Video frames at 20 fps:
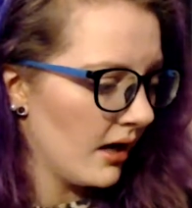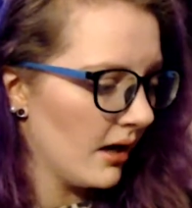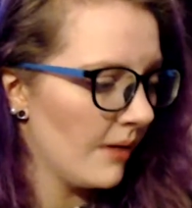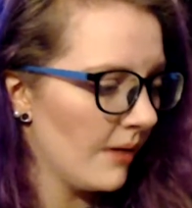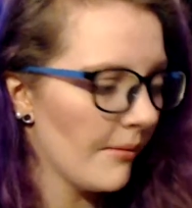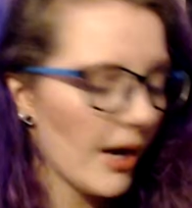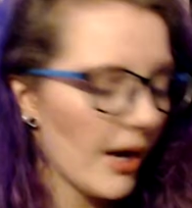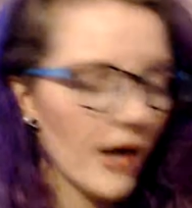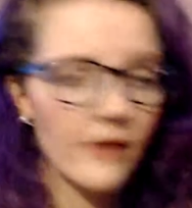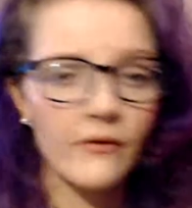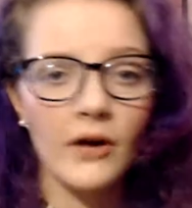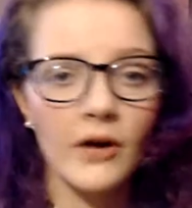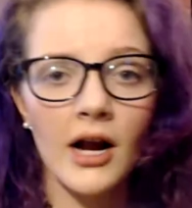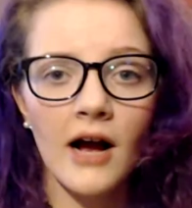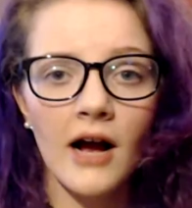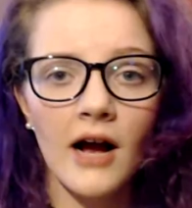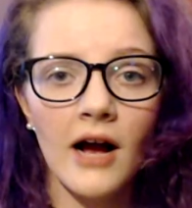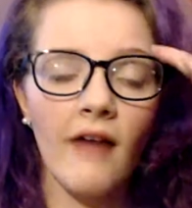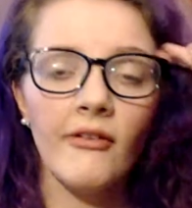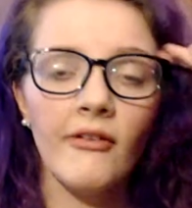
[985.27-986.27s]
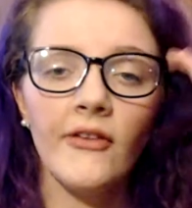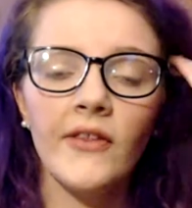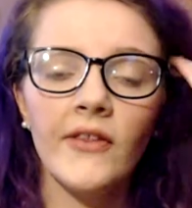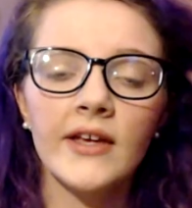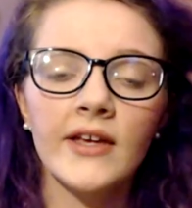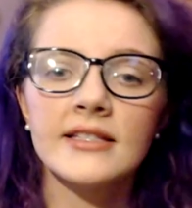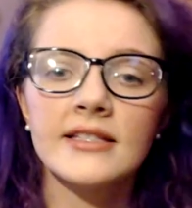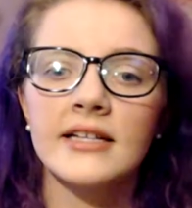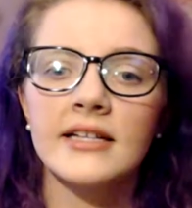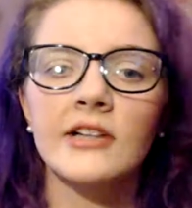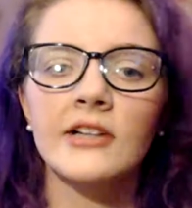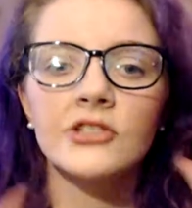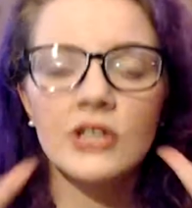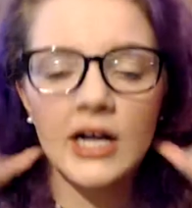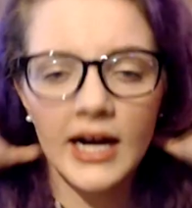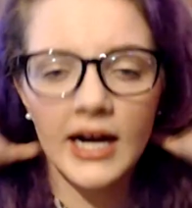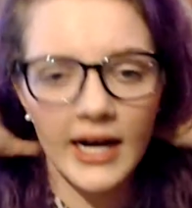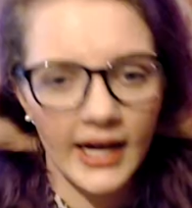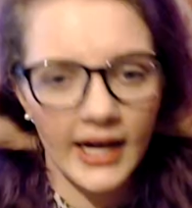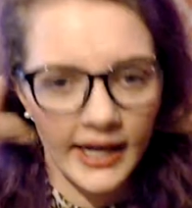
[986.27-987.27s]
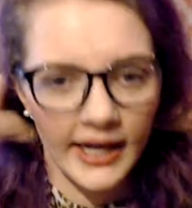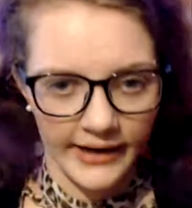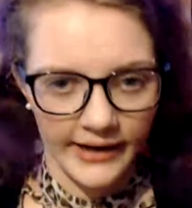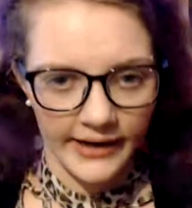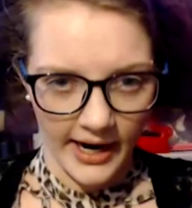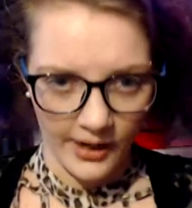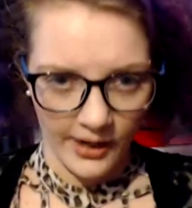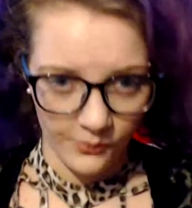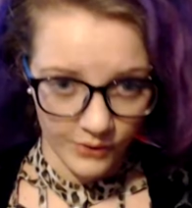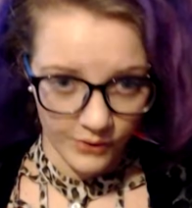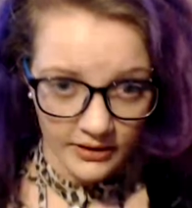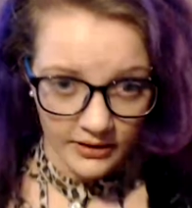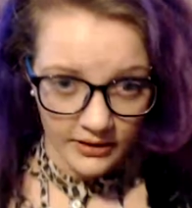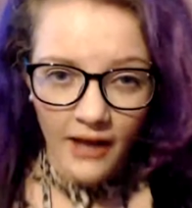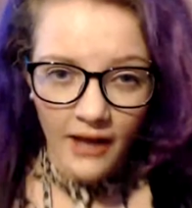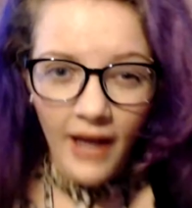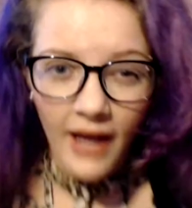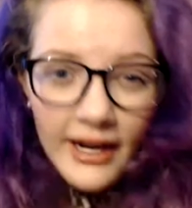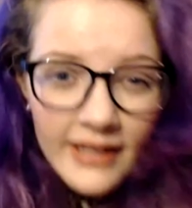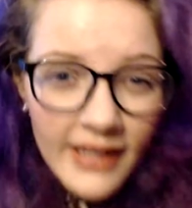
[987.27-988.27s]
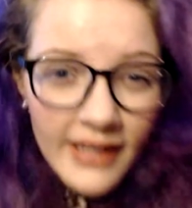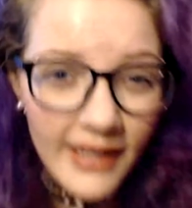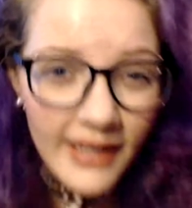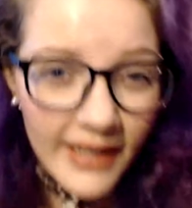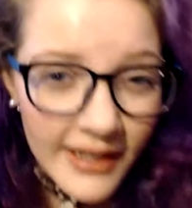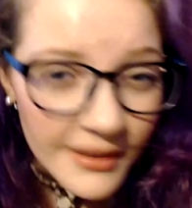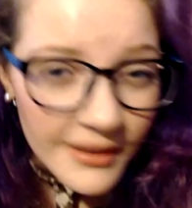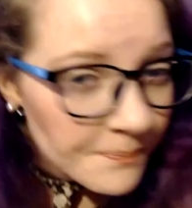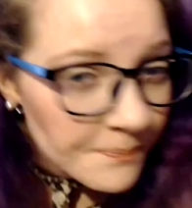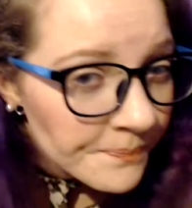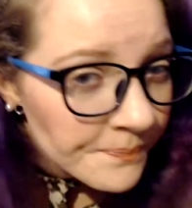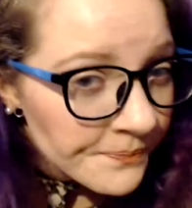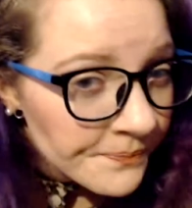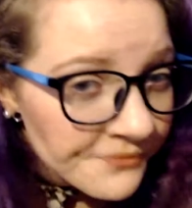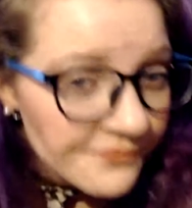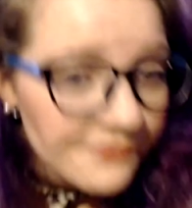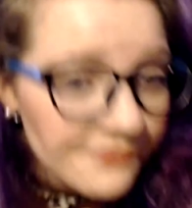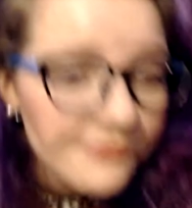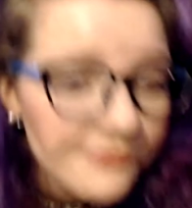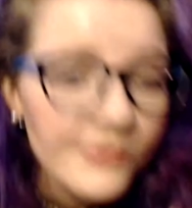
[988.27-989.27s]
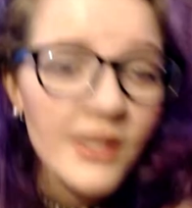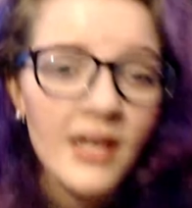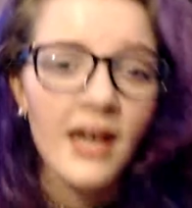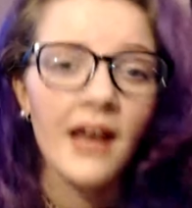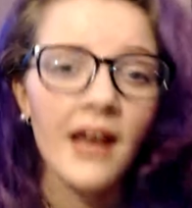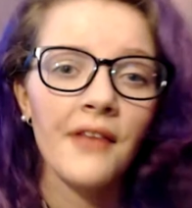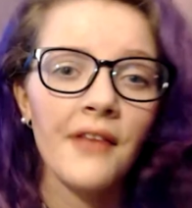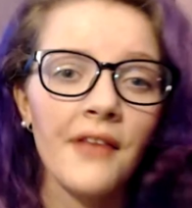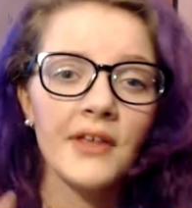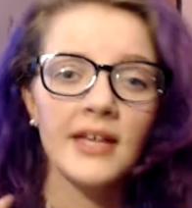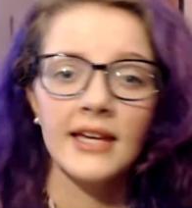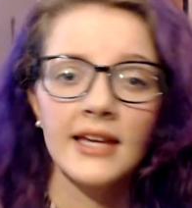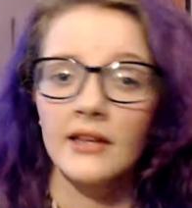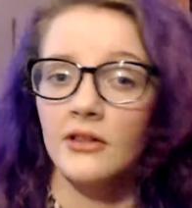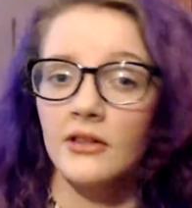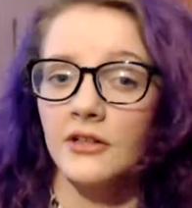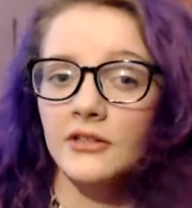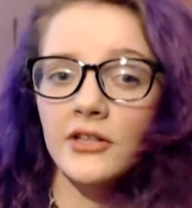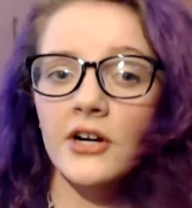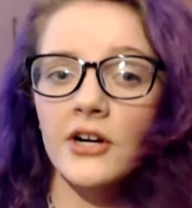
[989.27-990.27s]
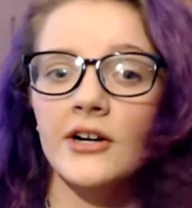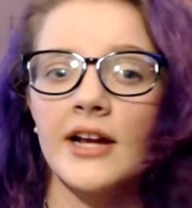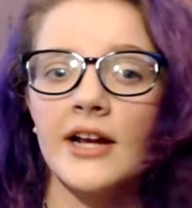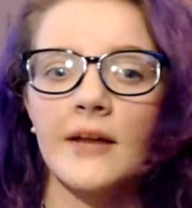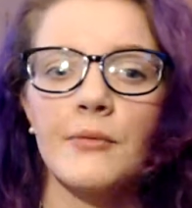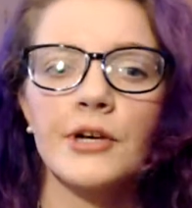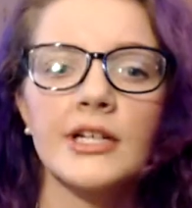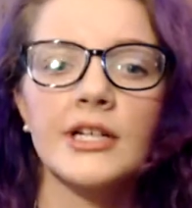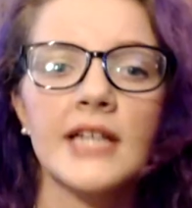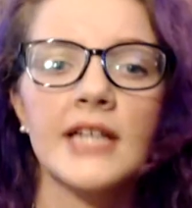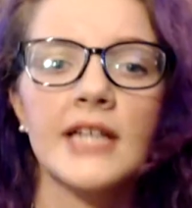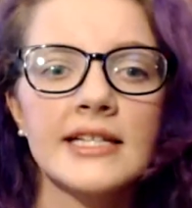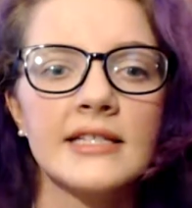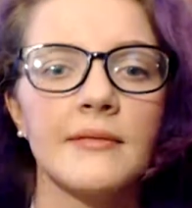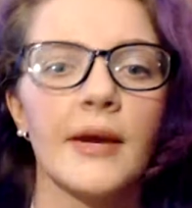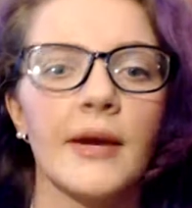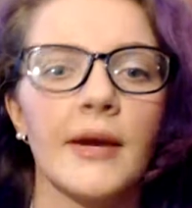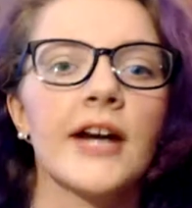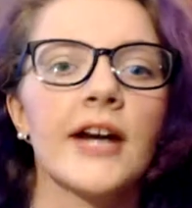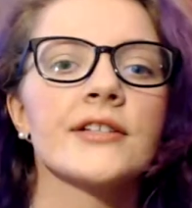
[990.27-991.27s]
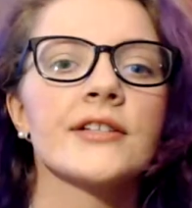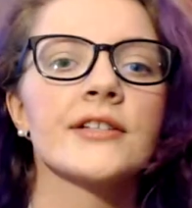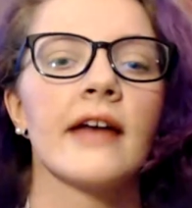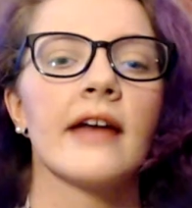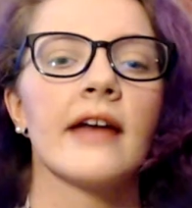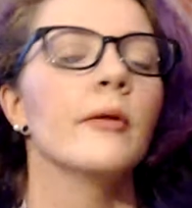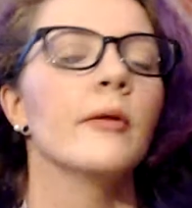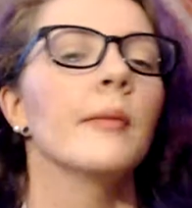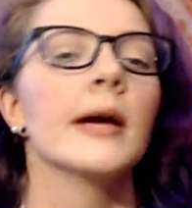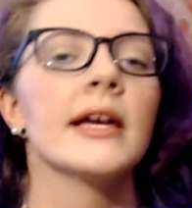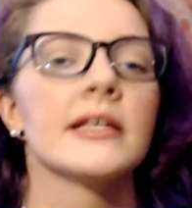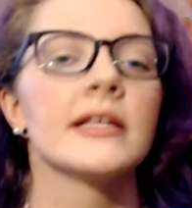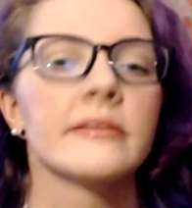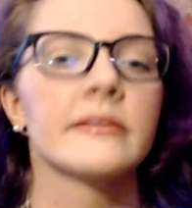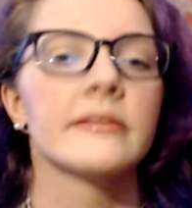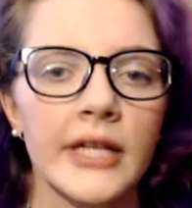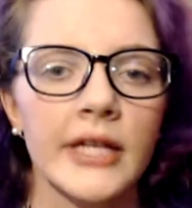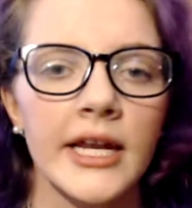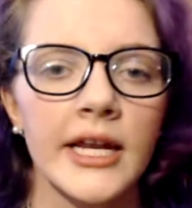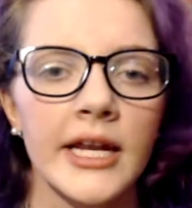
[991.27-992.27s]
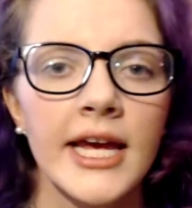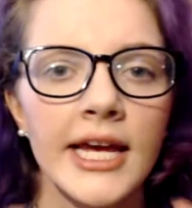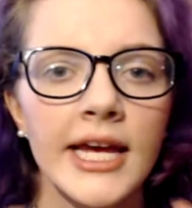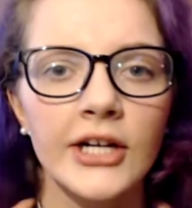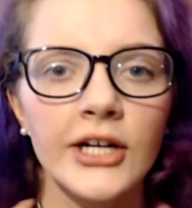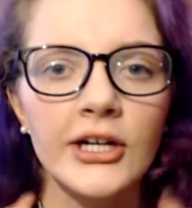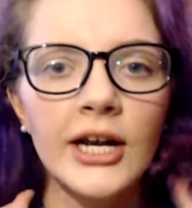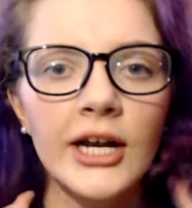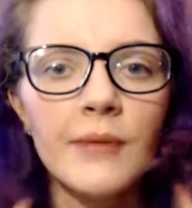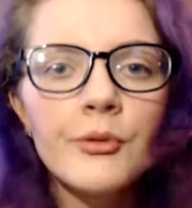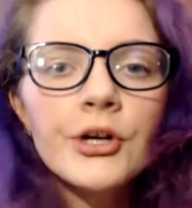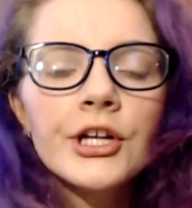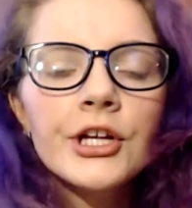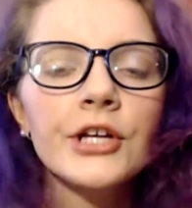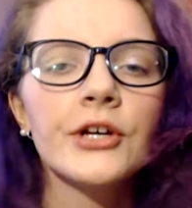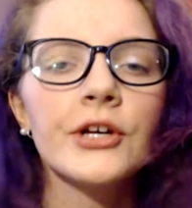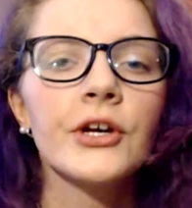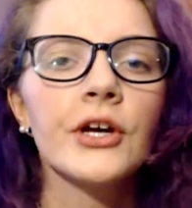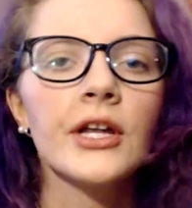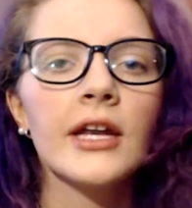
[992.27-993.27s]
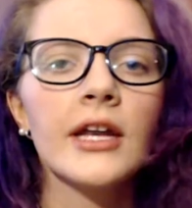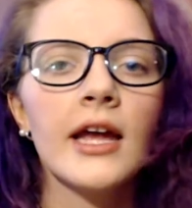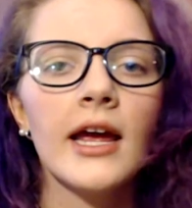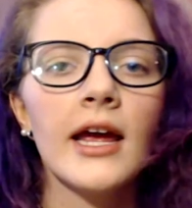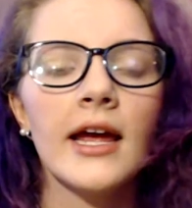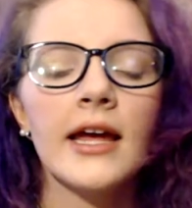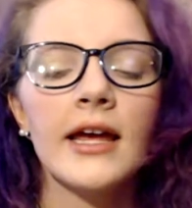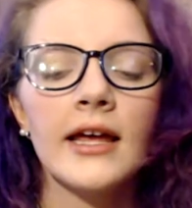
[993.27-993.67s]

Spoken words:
Overall, all the things that I tried I really liked, and I think it turned out pretty decent. My hair is kind of a mess, but it turned out pretty good.